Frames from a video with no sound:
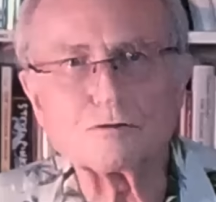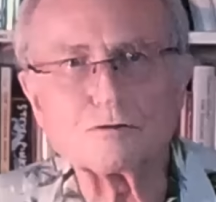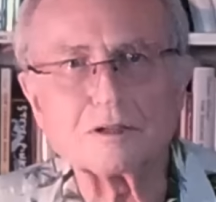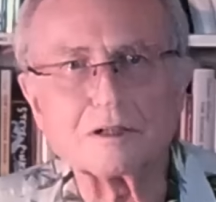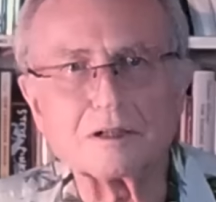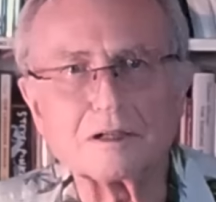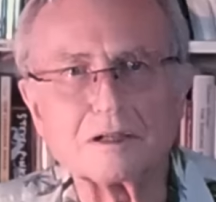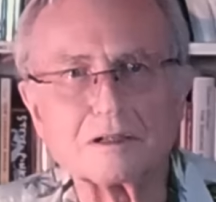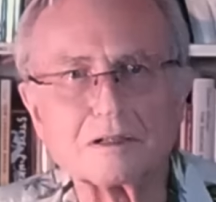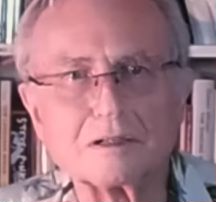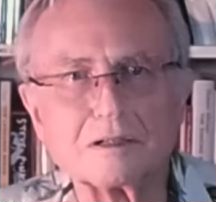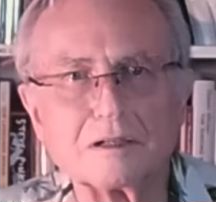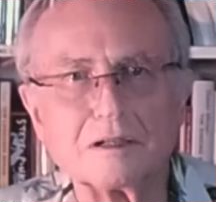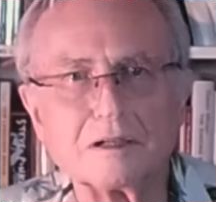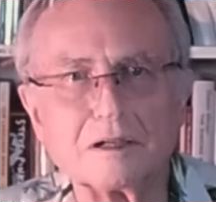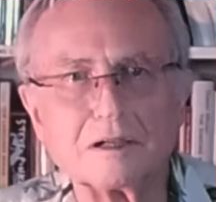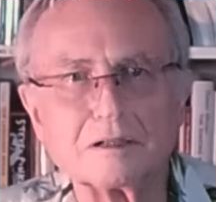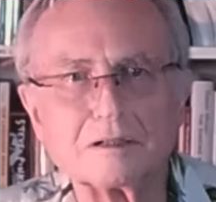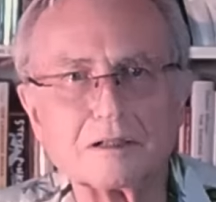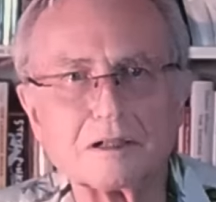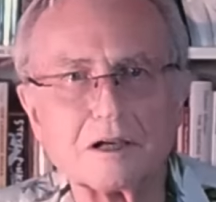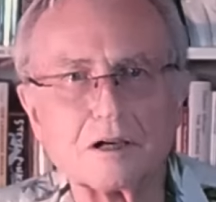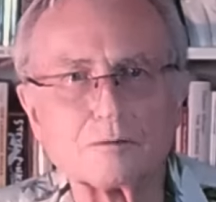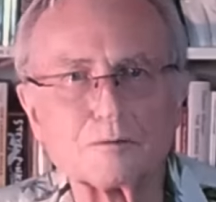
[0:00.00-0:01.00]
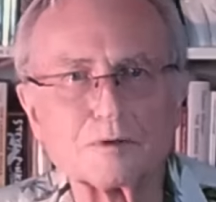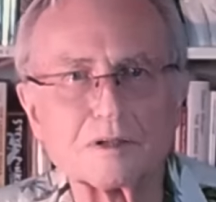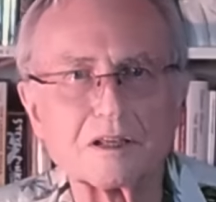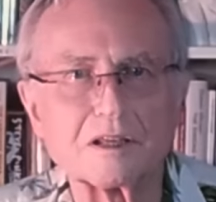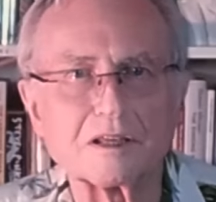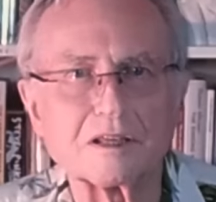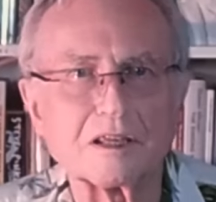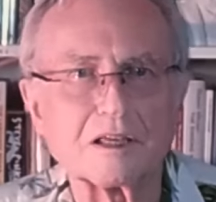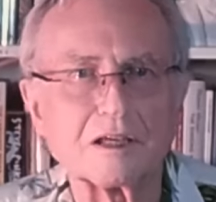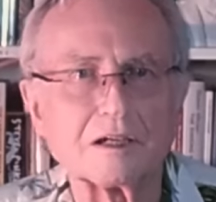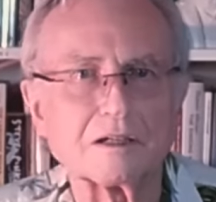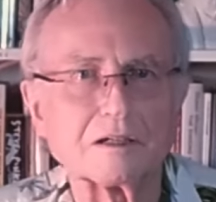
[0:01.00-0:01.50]
a Darwin
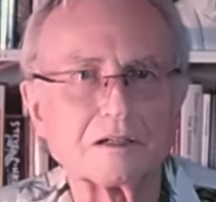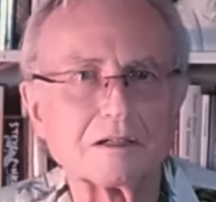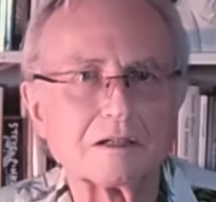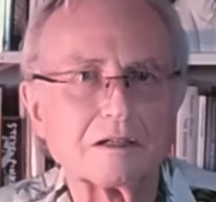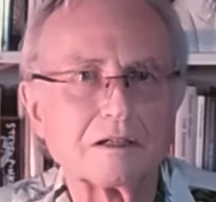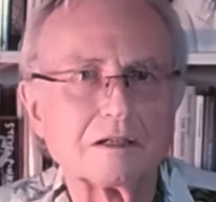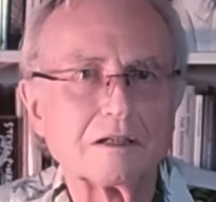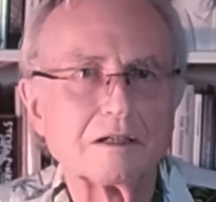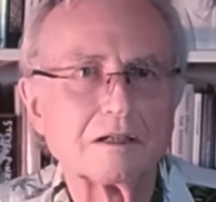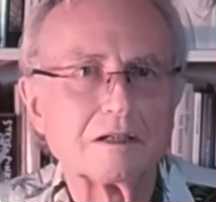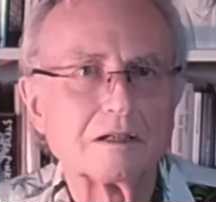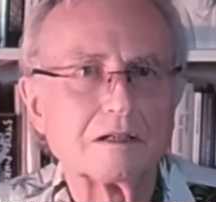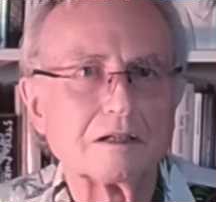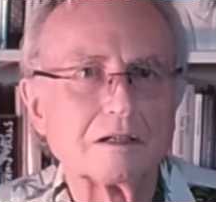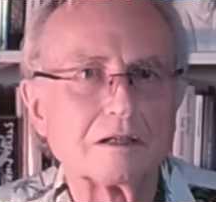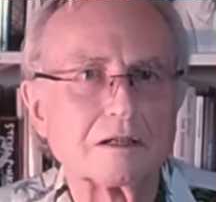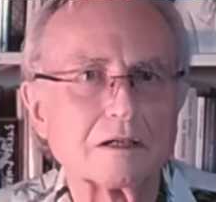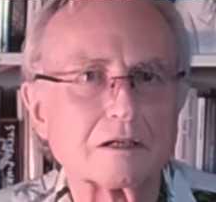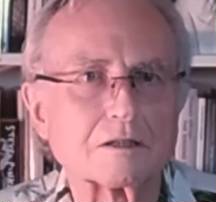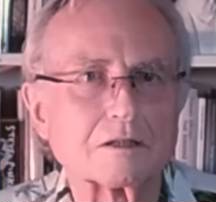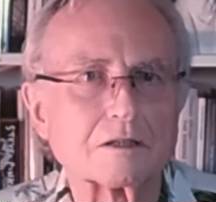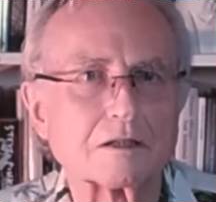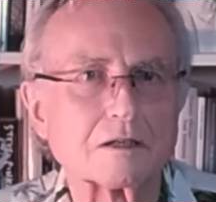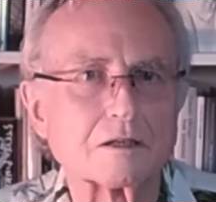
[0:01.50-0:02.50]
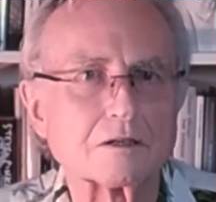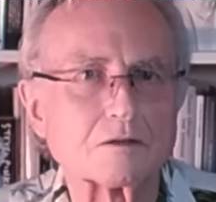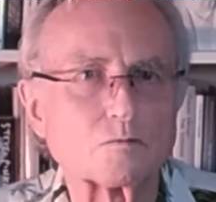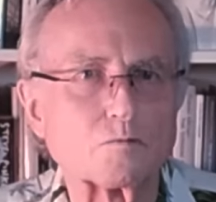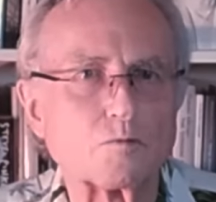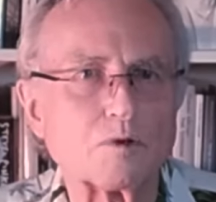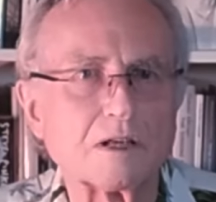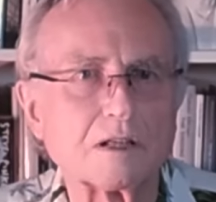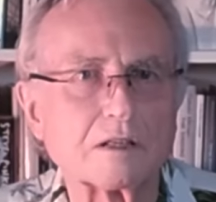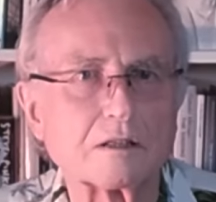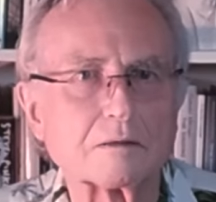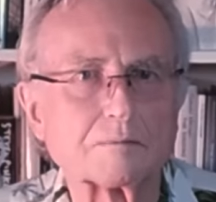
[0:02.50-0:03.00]
there as
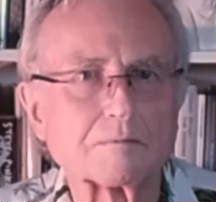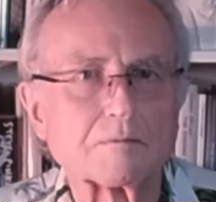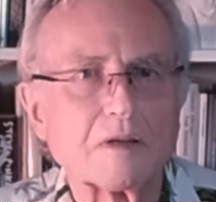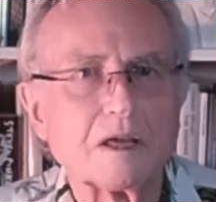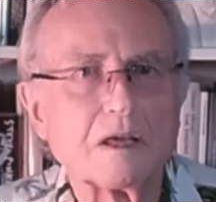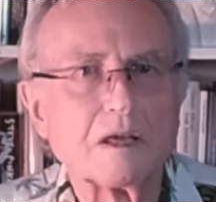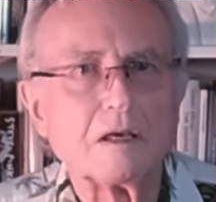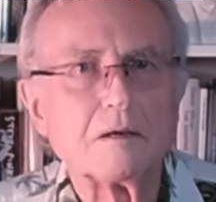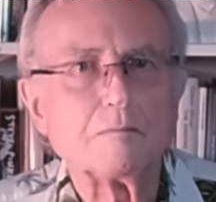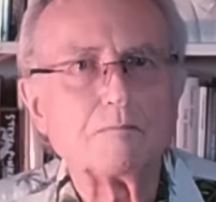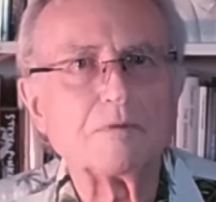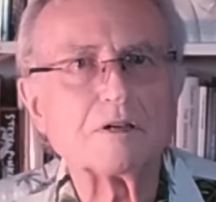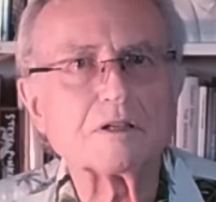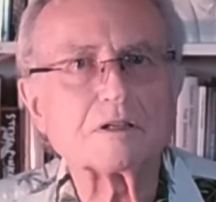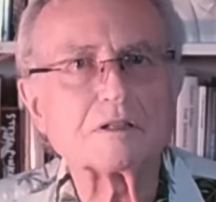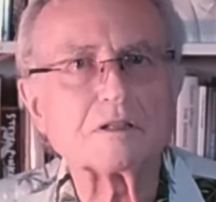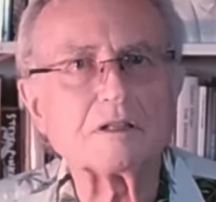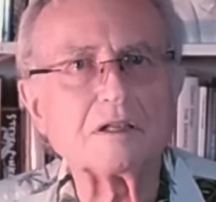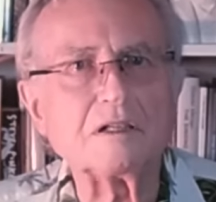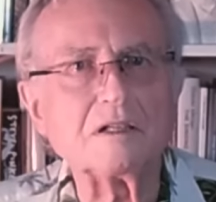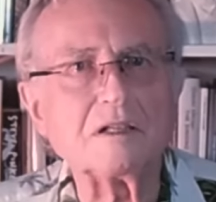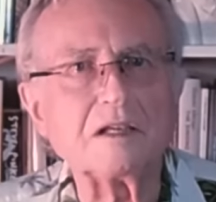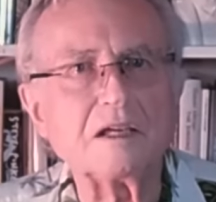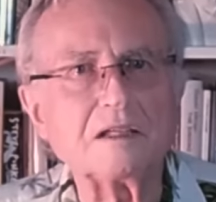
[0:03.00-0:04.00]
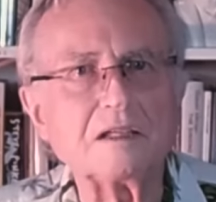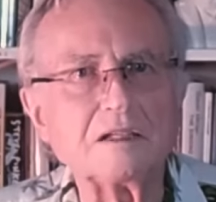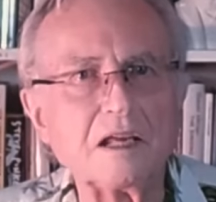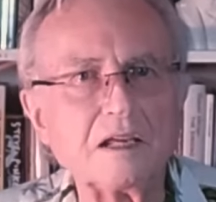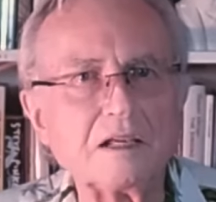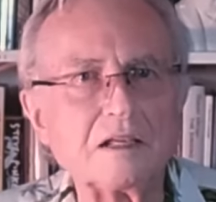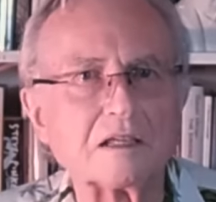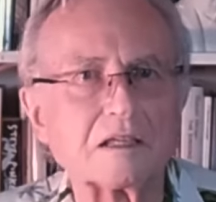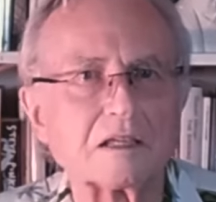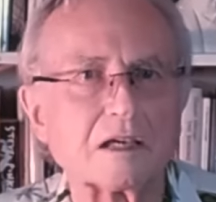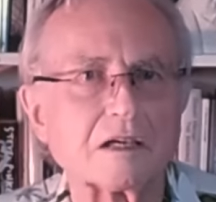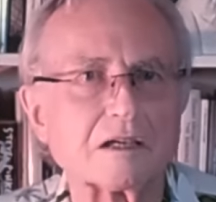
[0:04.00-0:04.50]
well. But in any
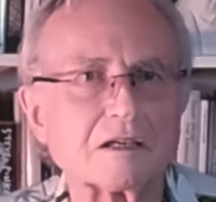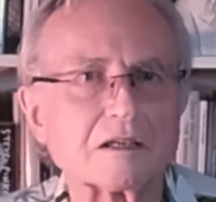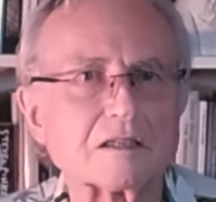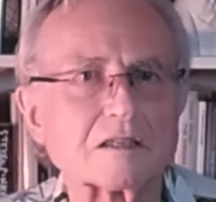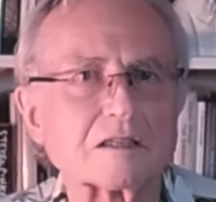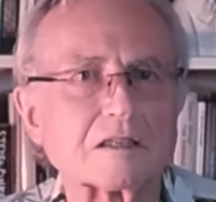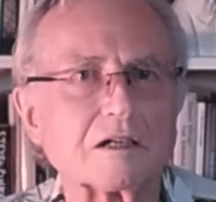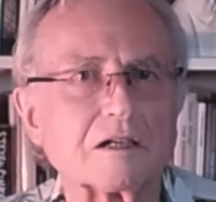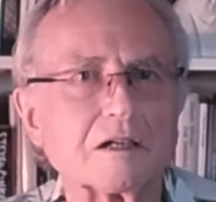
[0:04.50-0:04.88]
case,